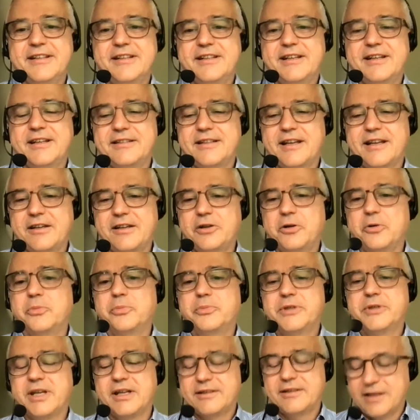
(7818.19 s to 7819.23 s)
And I
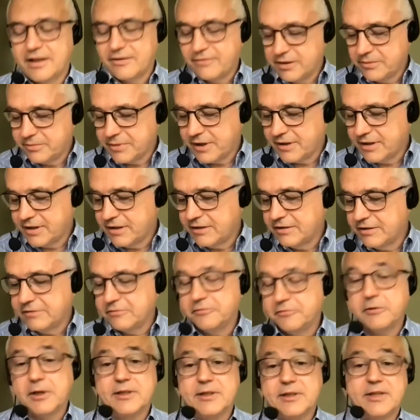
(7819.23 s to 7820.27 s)
hope that everybody
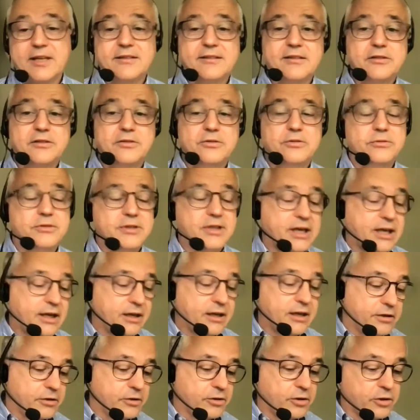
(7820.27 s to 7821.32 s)
who attended
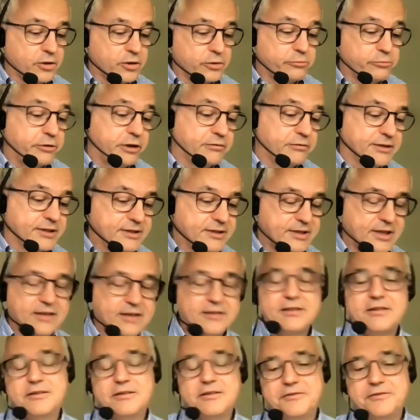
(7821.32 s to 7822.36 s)
today or will
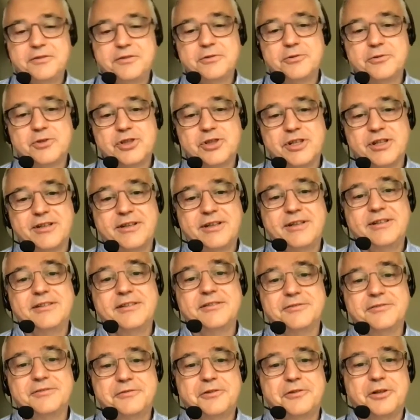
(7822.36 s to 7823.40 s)
attend in the future in the
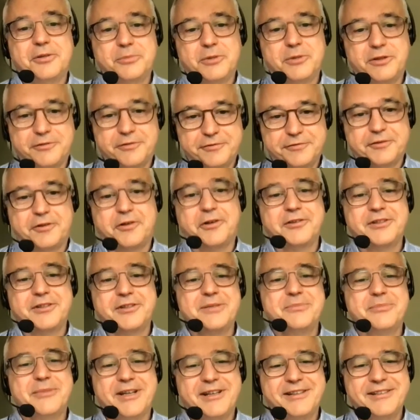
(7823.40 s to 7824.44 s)
form of
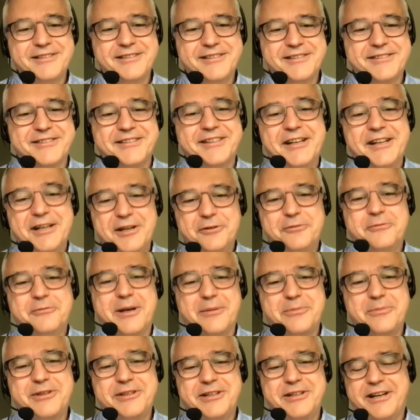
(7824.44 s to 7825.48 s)
on-demand
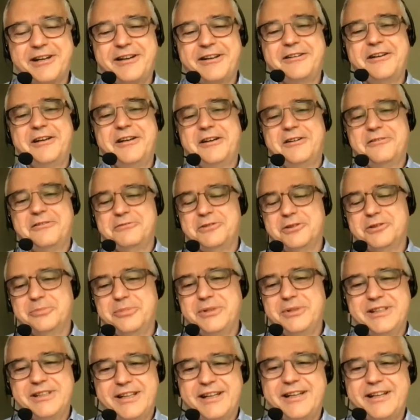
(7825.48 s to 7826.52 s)
webinar will
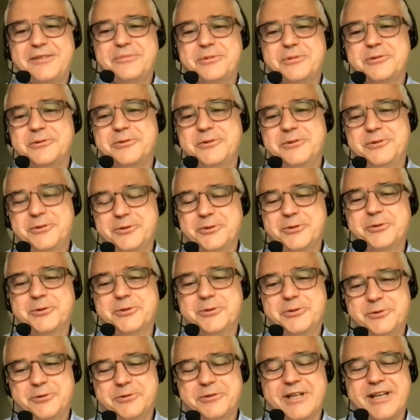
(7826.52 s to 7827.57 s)
be able to
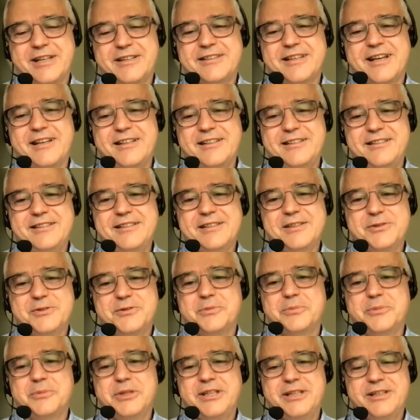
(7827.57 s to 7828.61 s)
get ideas
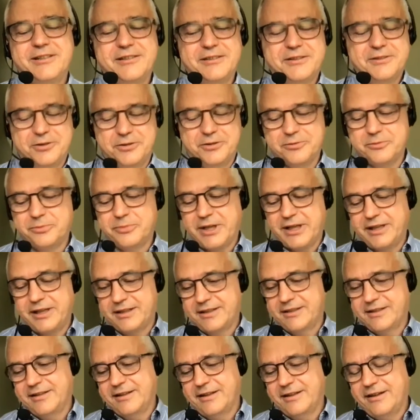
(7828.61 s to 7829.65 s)
from here to
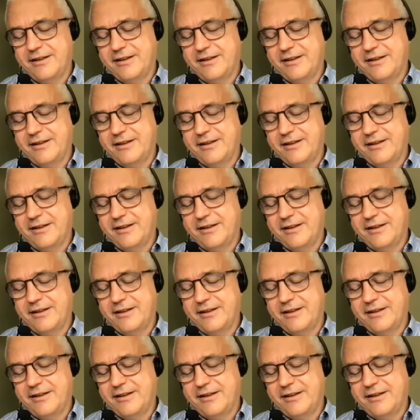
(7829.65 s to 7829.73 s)
make